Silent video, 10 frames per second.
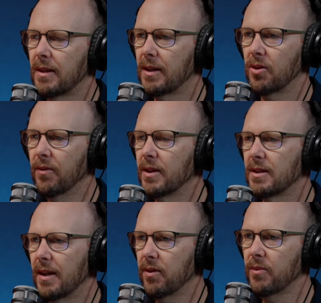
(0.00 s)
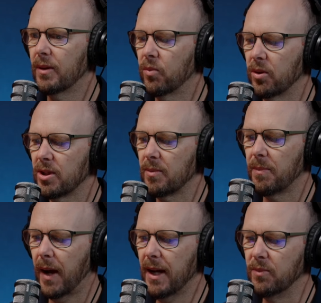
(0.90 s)
That's obvious. Everyone wants to be
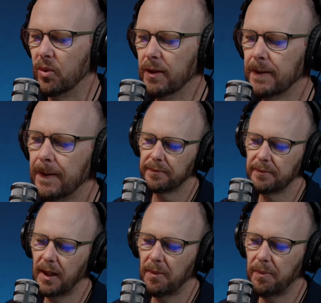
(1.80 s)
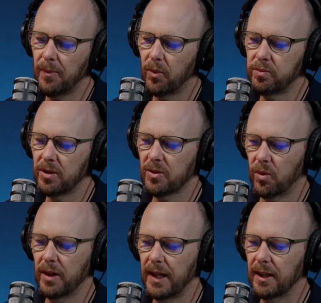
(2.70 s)
paid more. You know, people just
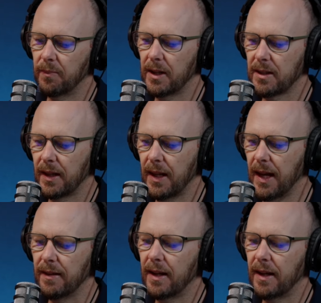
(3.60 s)
want to get the best they can.